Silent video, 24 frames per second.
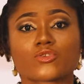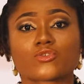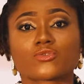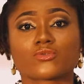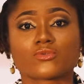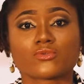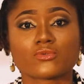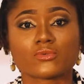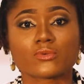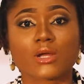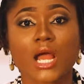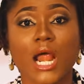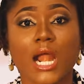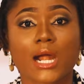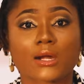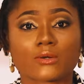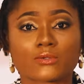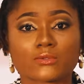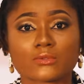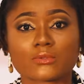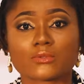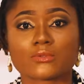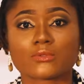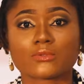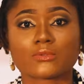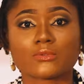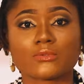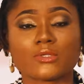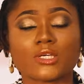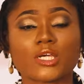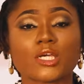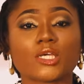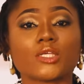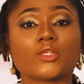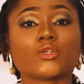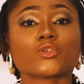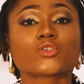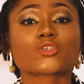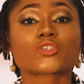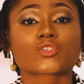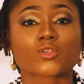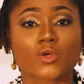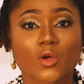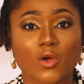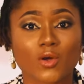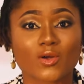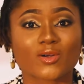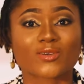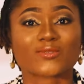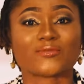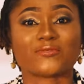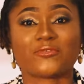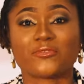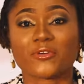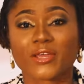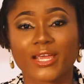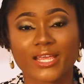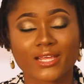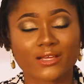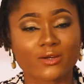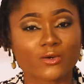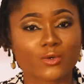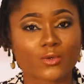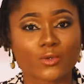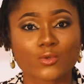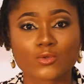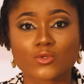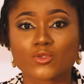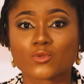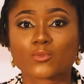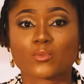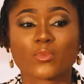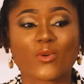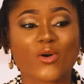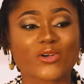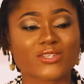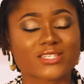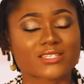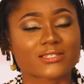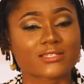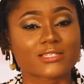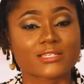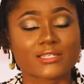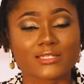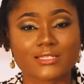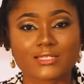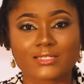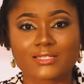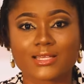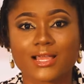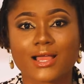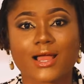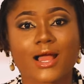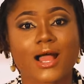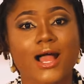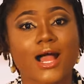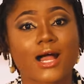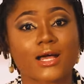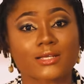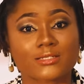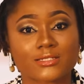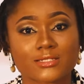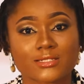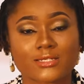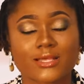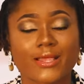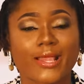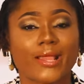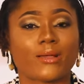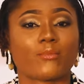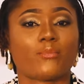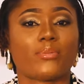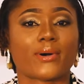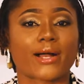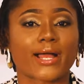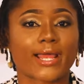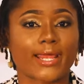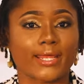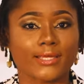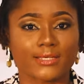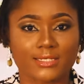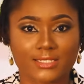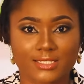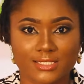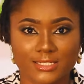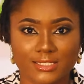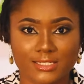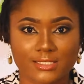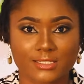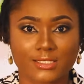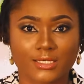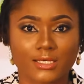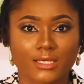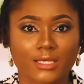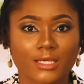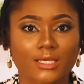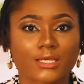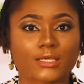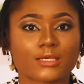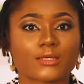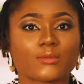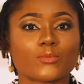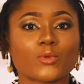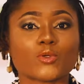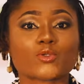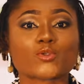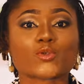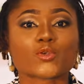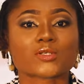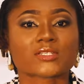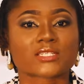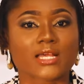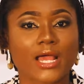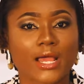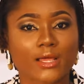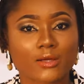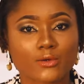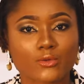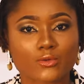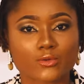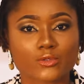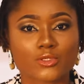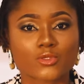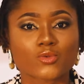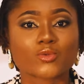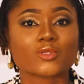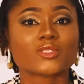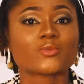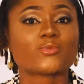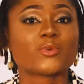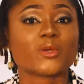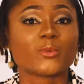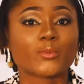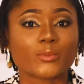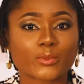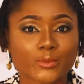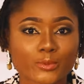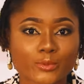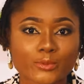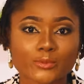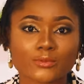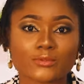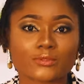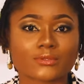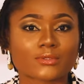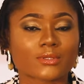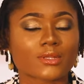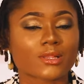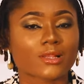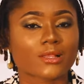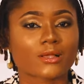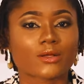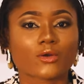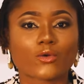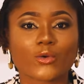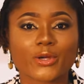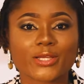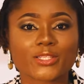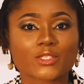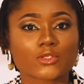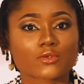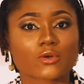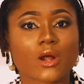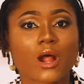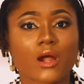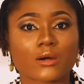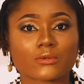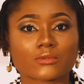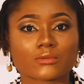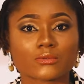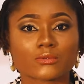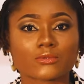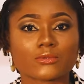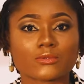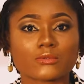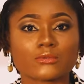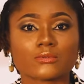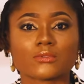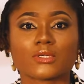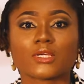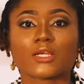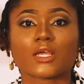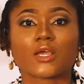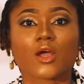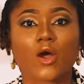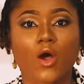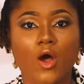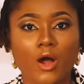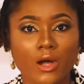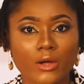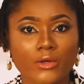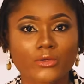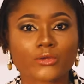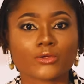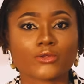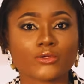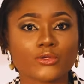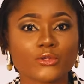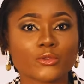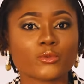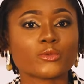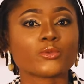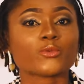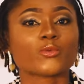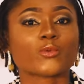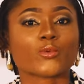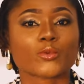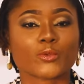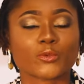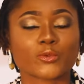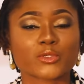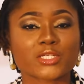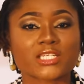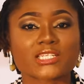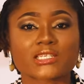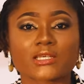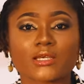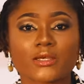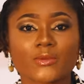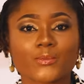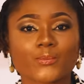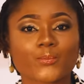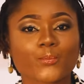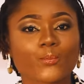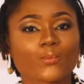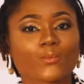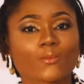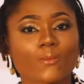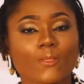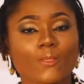to Argungu, you saw vehicles, buses, cars, bikes, motorcycles with people going to Argungu. Or you see